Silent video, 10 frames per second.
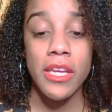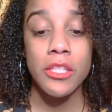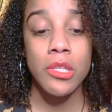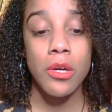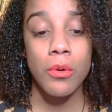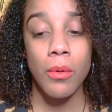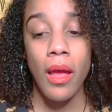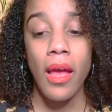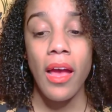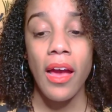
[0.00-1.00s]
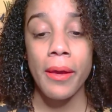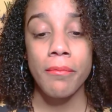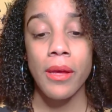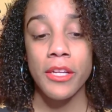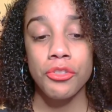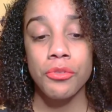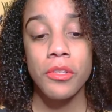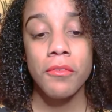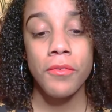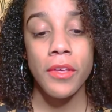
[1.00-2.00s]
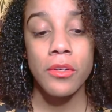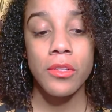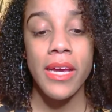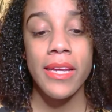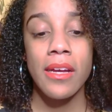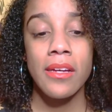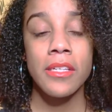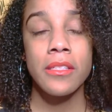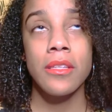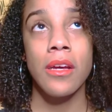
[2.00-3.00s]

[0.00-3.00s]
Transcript: Like, so I, I truly feel like, guys,